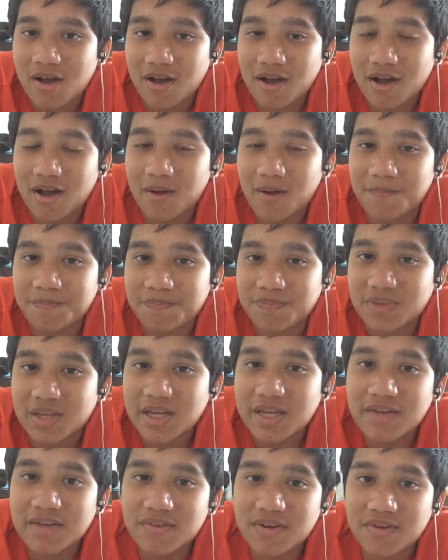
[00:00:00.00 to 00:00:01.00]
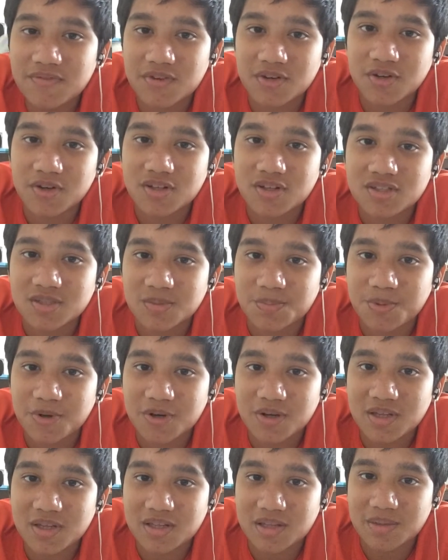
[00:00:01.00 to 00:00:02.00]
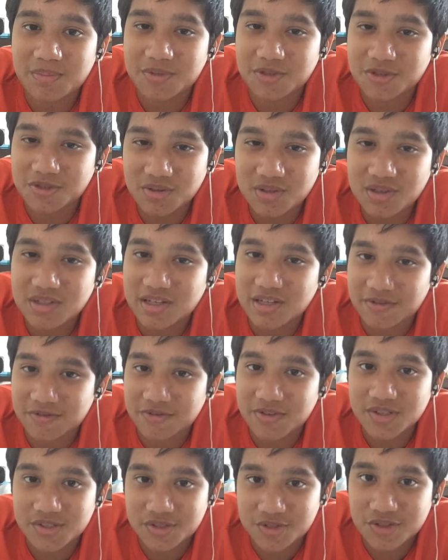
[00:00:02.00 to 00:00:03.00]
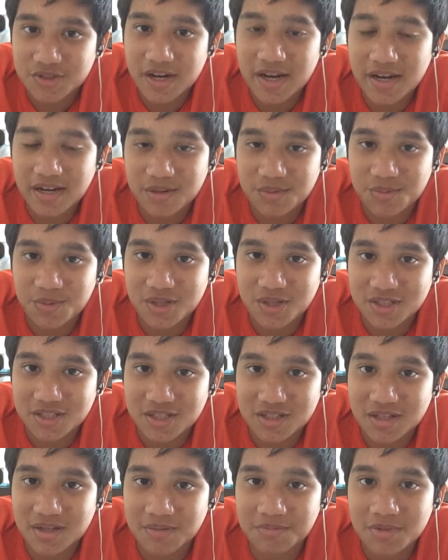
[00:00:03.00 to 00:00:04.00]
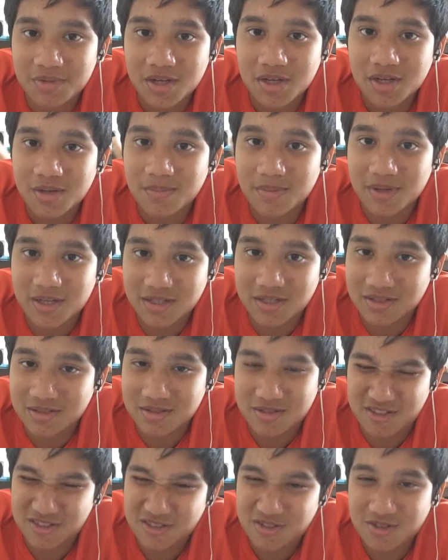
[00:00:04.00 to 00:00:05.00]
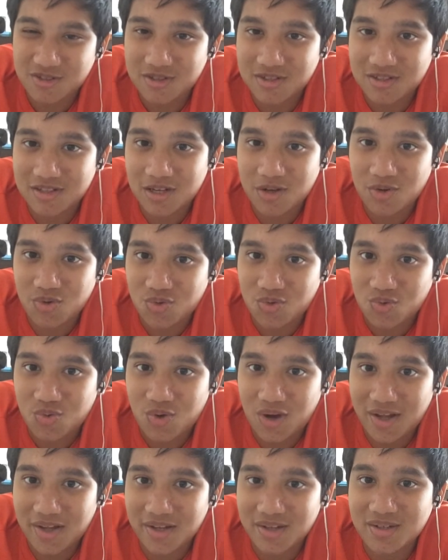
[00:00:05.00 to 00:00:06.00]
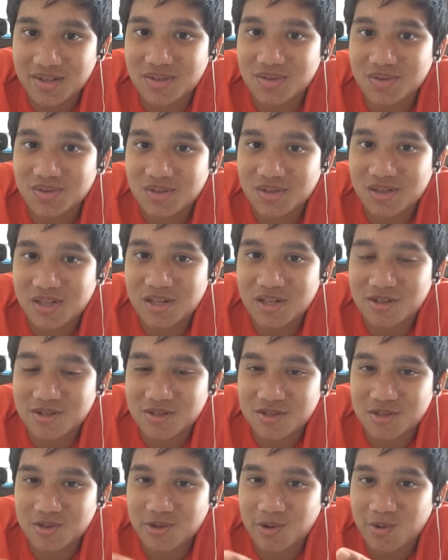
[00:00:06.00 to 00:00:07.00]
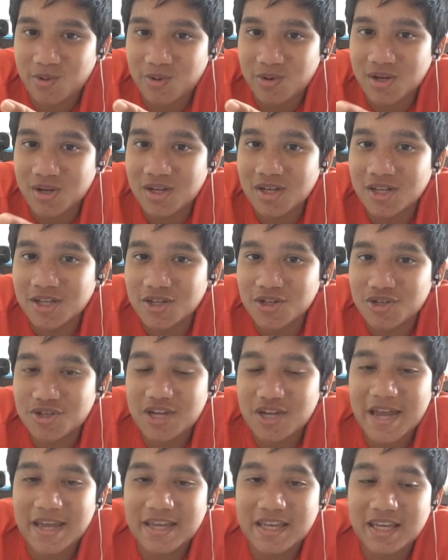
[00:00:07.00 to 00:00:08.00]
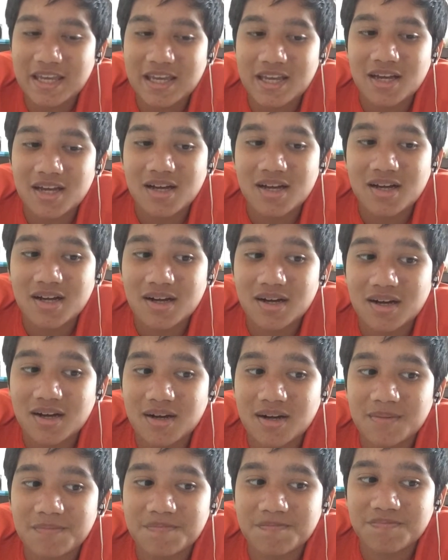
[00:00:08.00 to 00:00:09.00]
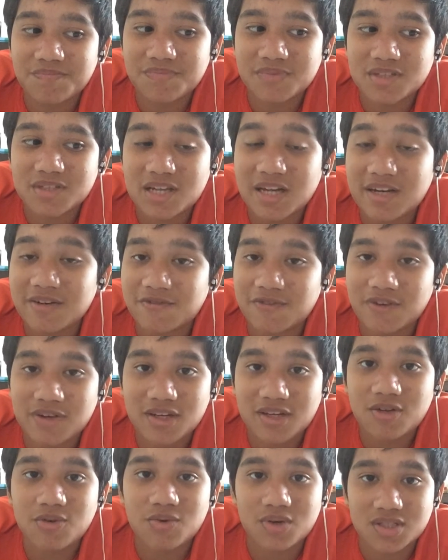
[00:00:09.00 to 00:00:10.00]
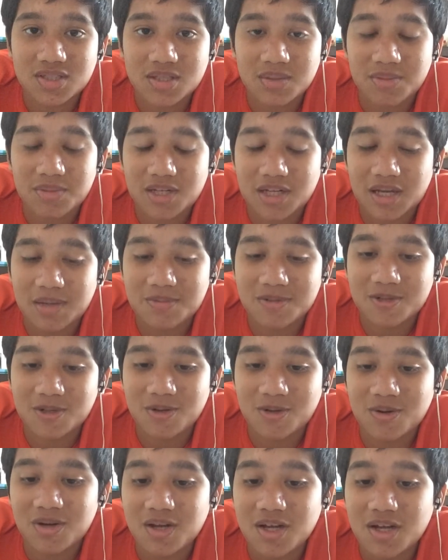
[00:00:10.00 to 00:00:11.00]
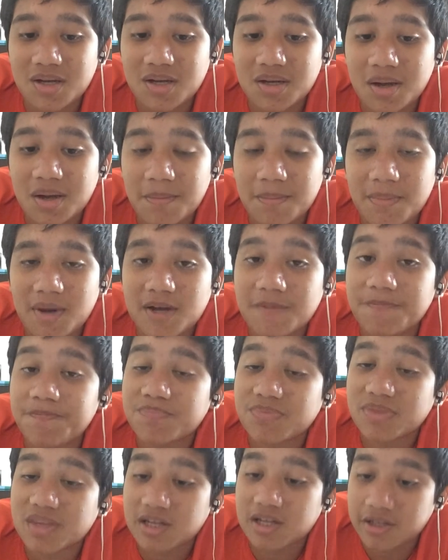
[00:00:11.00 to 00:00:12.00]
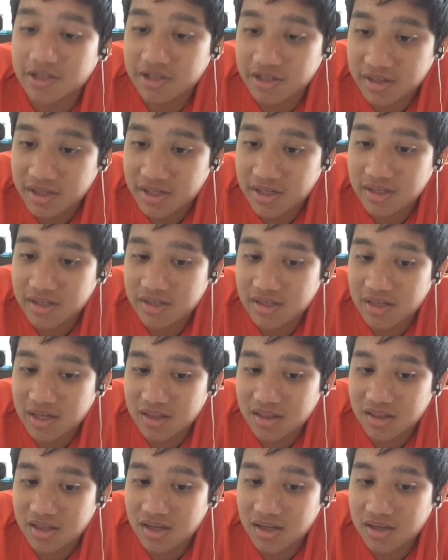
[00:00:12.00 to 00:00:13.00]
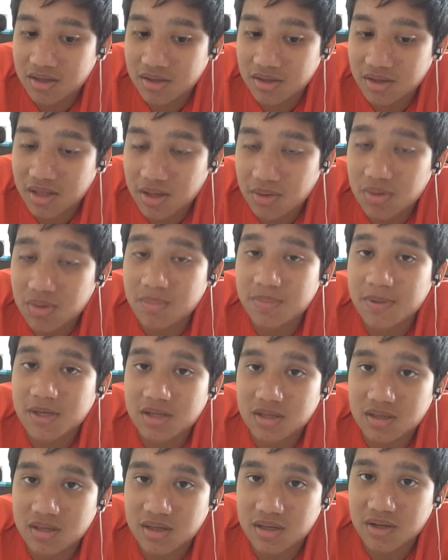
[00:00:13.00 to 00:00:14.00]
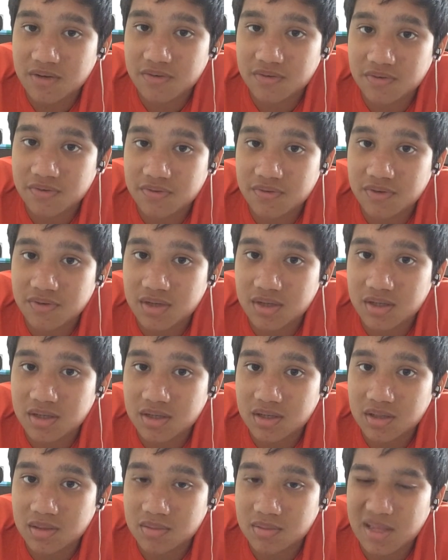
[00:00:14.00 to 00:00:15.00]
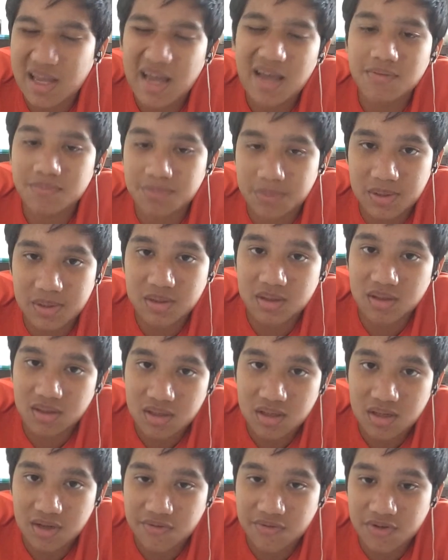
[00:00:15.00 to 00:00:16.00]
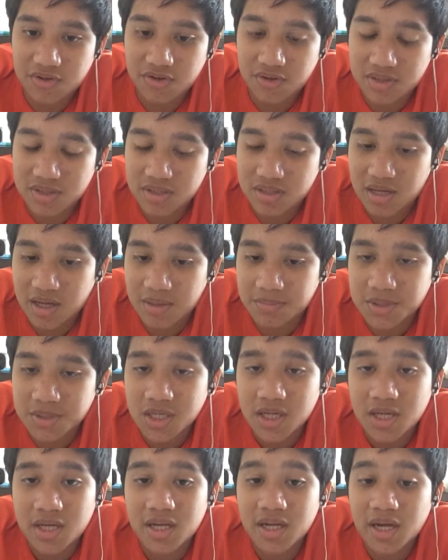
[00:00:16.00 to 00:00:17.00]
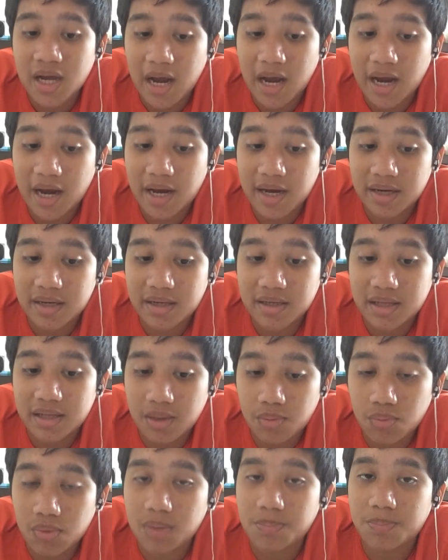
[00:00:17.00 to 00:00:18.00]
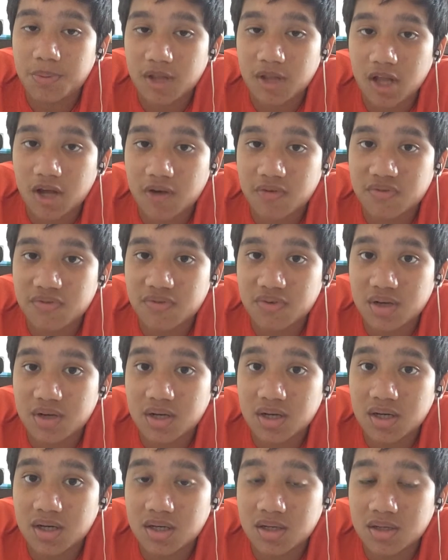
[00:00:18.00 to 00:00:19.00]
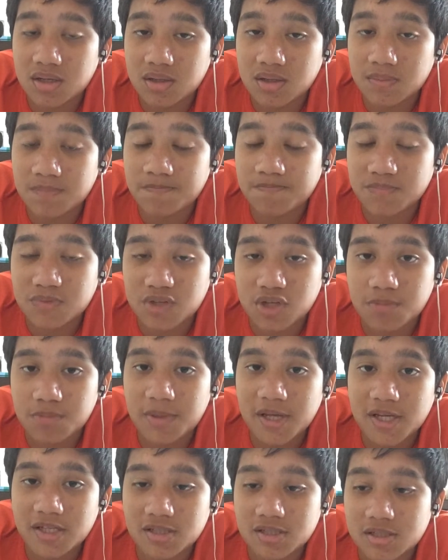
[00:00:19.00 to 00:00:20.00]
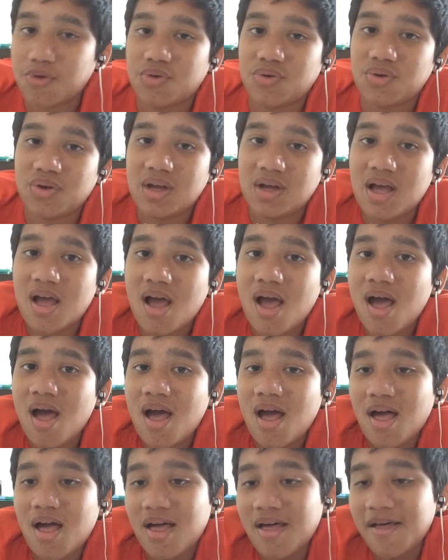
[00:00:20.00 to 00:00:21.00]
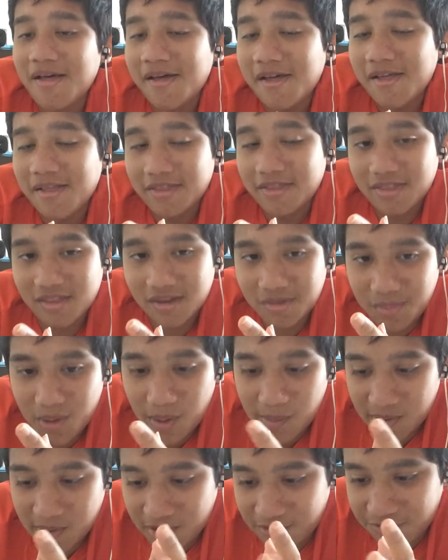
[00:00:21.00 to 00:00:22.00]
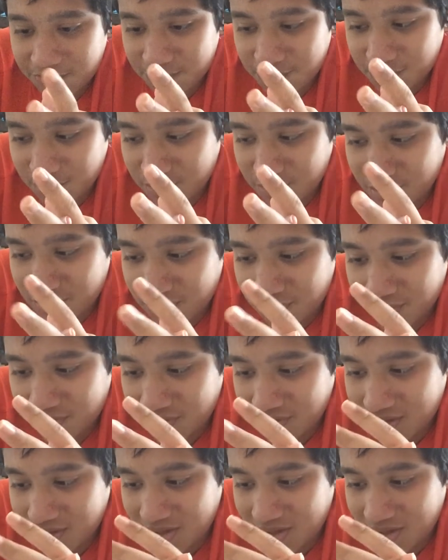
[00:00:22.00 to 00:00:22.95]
Even if you're not supporting them, you sort of get frustrated watching them because you sort of think, why do they look so shaky? It's kind of funny to watch them at times, though. But United, I think they will be good enough. They have been good enough in recent times, and they will pull off 3rd place. The moment of truth.